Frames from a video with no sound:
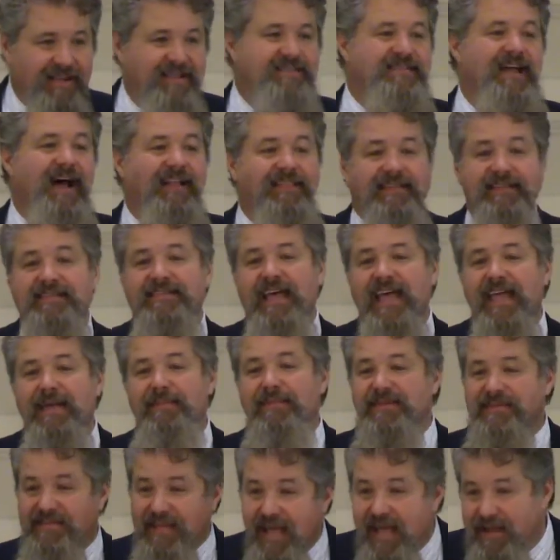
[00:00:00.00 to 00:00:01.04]
is not the
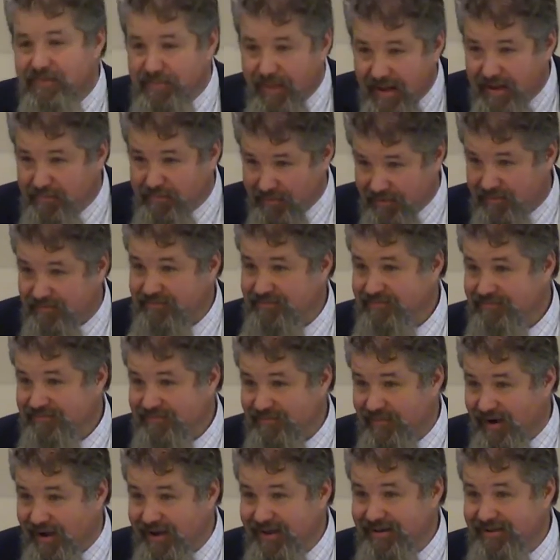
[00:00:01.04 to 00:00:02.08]
same as sandpaper,
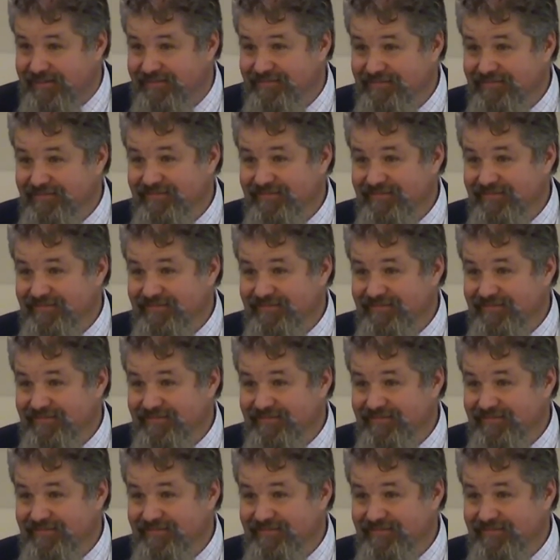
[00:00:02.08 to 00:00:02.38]
right?